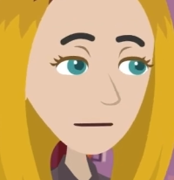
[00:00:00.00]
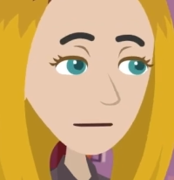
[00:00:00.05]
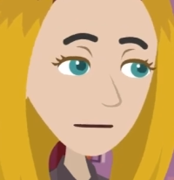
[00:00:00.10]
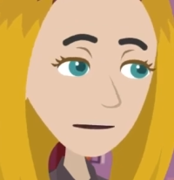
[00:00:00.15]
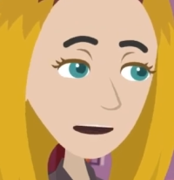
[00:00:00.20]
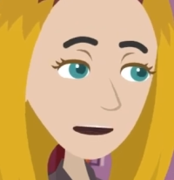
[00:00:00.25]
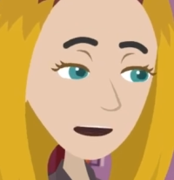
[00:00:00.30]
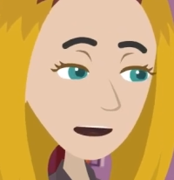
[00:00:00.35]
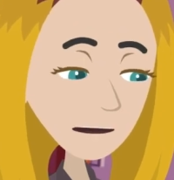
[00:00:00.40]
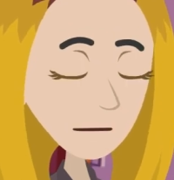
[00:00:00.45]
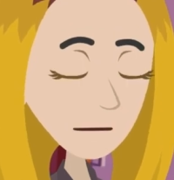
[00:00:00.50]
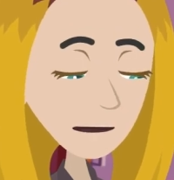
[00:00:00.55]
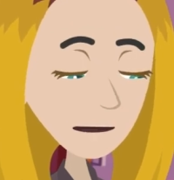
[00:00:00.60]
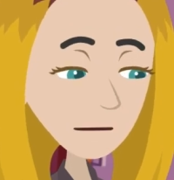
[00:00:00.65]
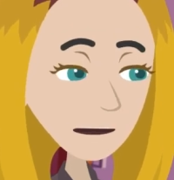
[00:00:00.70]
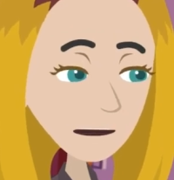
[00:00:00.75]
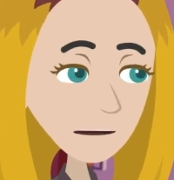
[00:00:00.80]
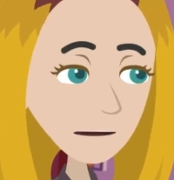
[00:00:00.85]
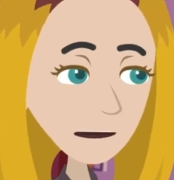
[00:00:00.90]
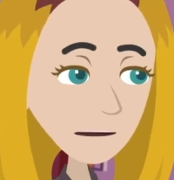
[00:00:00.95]
I am
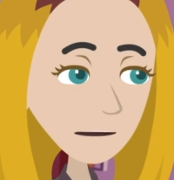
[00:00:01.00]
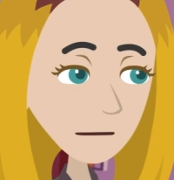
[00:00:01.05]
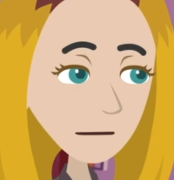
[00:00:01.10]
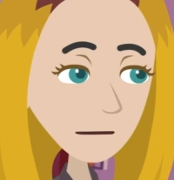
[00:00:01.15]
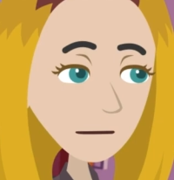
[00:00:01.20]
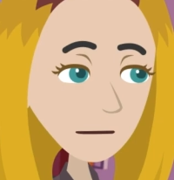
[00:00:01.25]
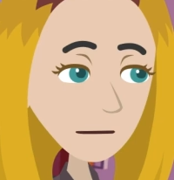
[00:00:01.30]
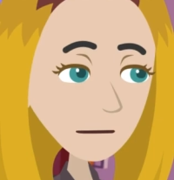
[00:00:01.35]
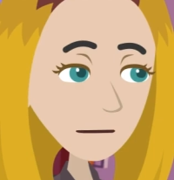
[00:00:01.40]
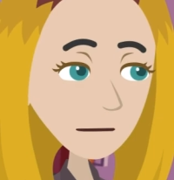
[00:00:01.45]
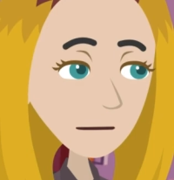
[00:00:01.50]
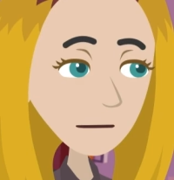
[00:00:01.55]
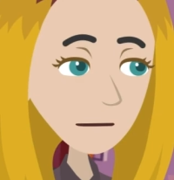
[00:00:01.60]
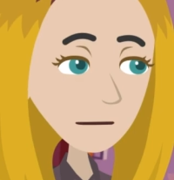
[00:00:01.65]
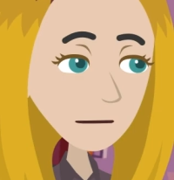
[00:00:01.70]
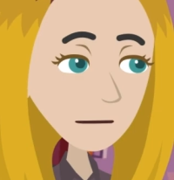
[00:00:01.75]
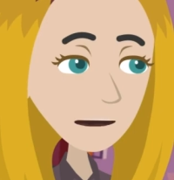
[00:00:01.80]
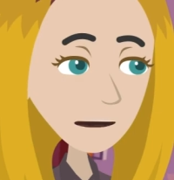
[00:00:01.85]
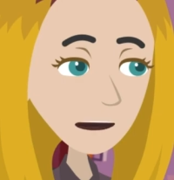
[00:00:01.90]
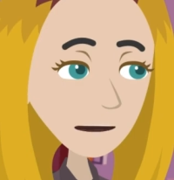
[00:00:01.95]
cooking dinner.
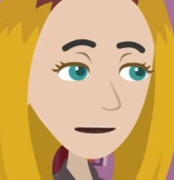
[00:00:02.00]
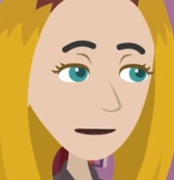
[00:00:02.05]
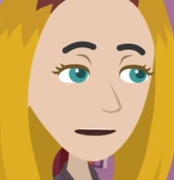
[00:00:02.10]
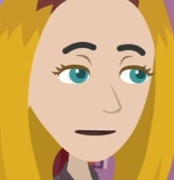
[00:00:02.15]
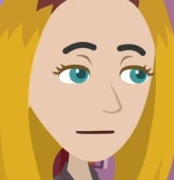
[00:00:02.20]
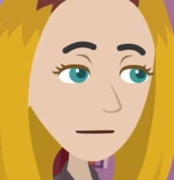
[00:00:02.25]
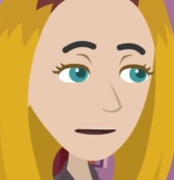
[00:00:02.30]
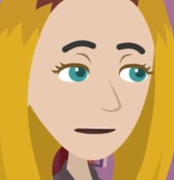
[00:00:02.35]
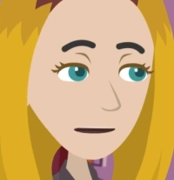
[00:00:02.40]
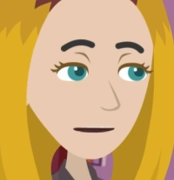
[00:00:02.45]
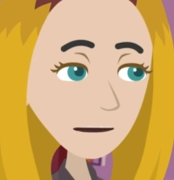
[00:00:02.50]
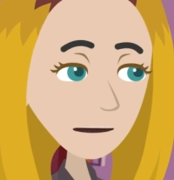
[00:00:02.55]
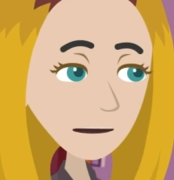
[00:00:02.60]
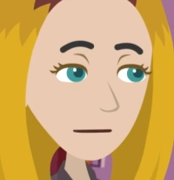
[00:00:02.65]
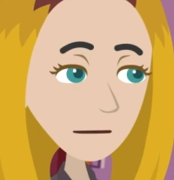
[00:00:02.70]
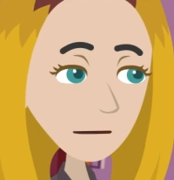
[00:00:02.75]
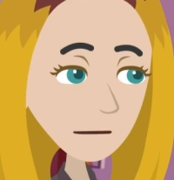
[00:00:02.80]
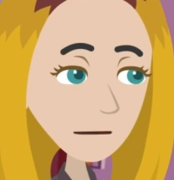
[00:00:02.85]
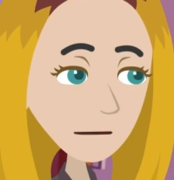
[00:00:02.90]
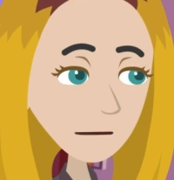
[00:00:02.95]
We are watching a
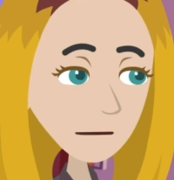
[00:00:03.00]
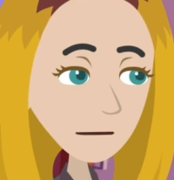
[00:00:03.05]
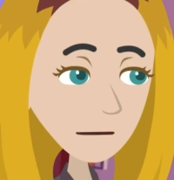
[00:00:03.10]
movie.